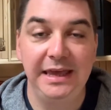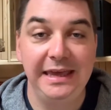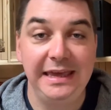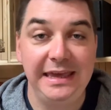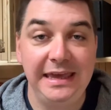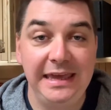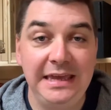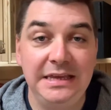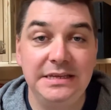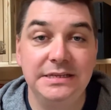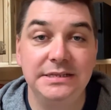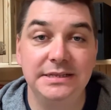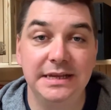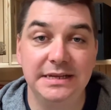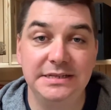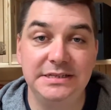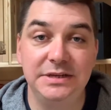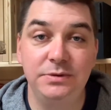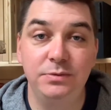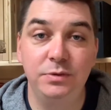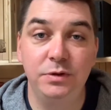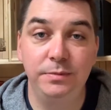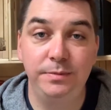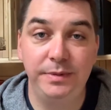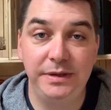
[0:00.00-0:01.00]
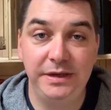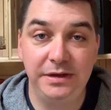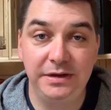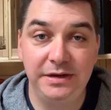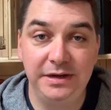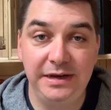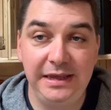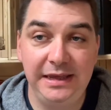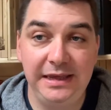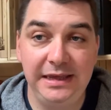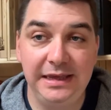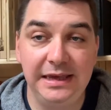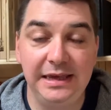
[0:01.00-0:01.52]
Each setting will be
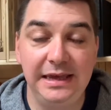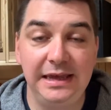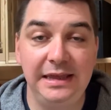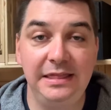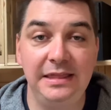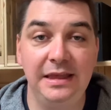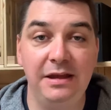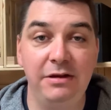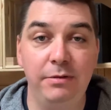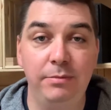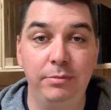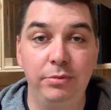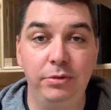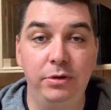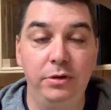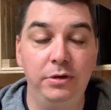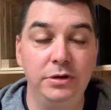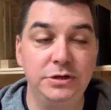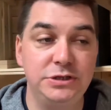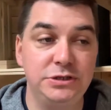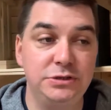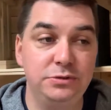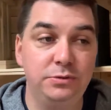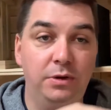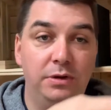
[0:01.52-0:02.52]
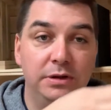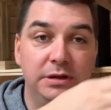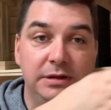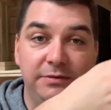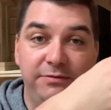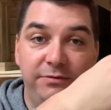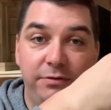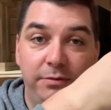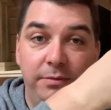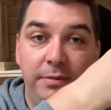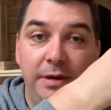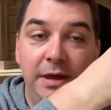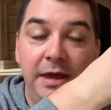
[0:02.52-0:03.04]
unique in their approach towards
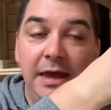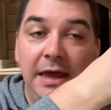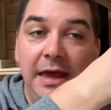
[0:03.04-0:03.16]
from